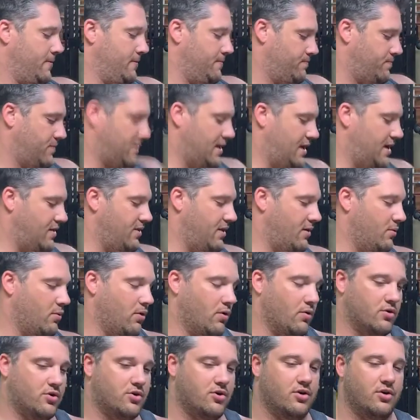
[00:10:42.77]
and they
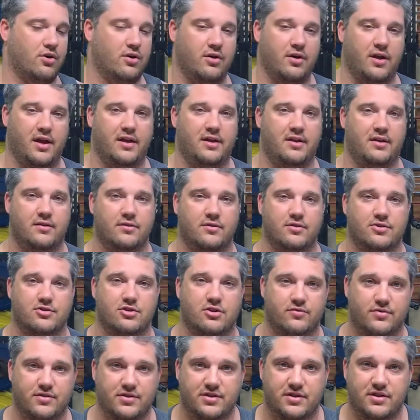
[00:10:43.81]
won't hurt any of the
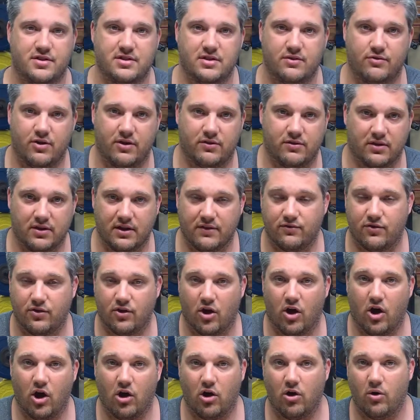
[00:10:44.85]
surfaces. If you have to lift in the
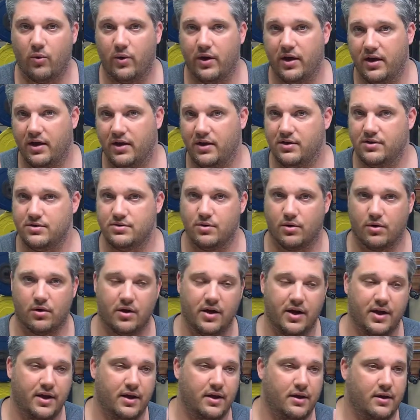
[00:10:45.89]
hallways, or
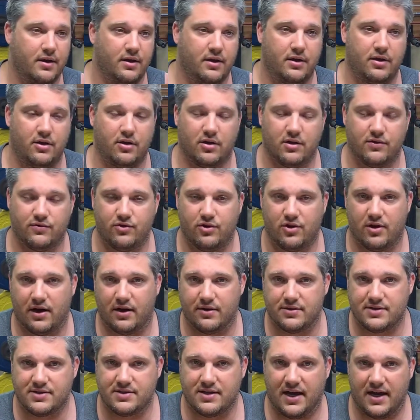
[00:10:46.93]
if you're
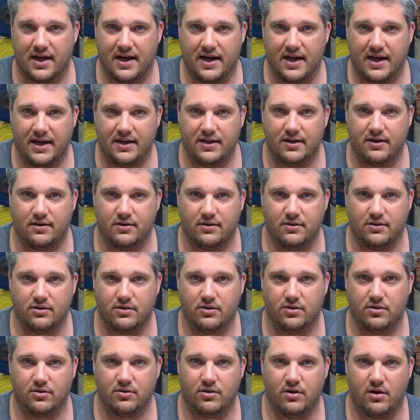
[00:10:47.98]
outside
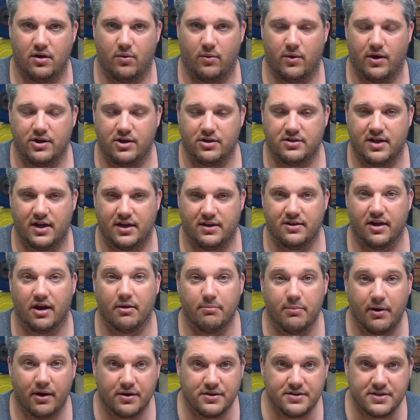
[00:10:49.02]
and they don't want you to take
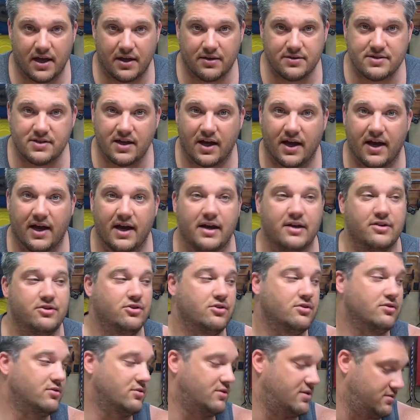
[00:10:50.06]
dumbbells outside, you
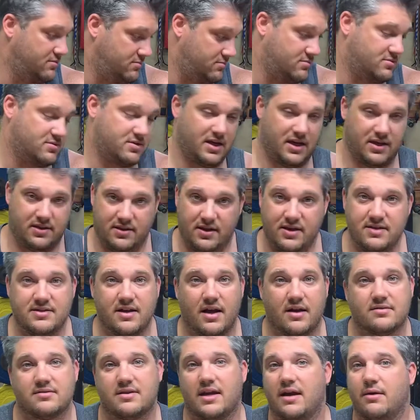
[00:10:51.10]
can take these
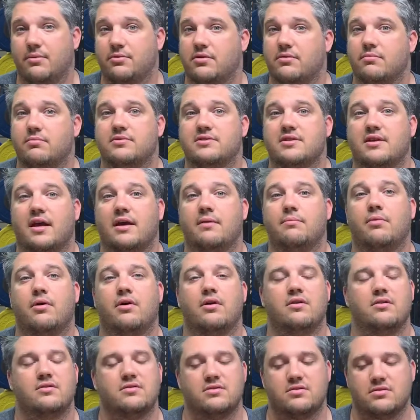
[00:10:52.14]
outside with the slam
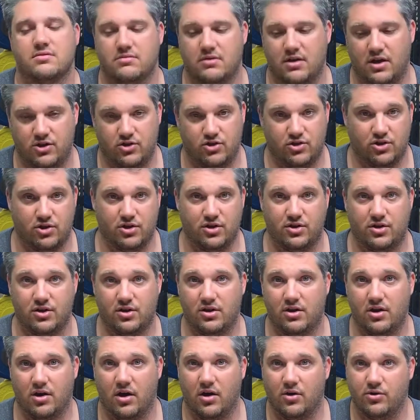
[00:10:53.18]
balls and you're good to
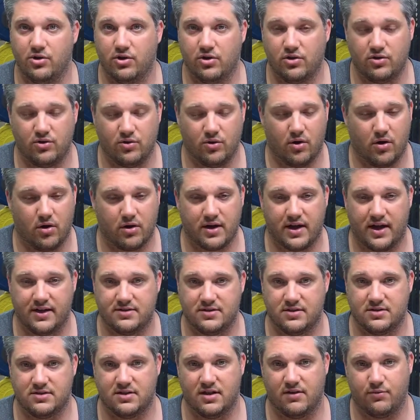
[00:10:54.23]
go. You can do all kinds of
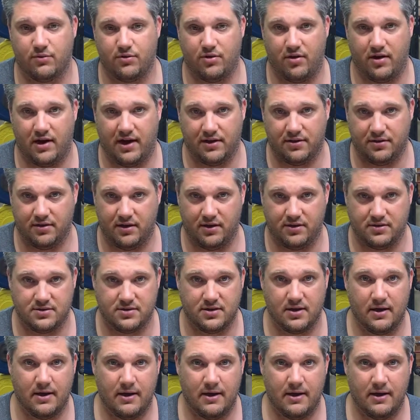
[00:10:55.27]
stuff with your athletes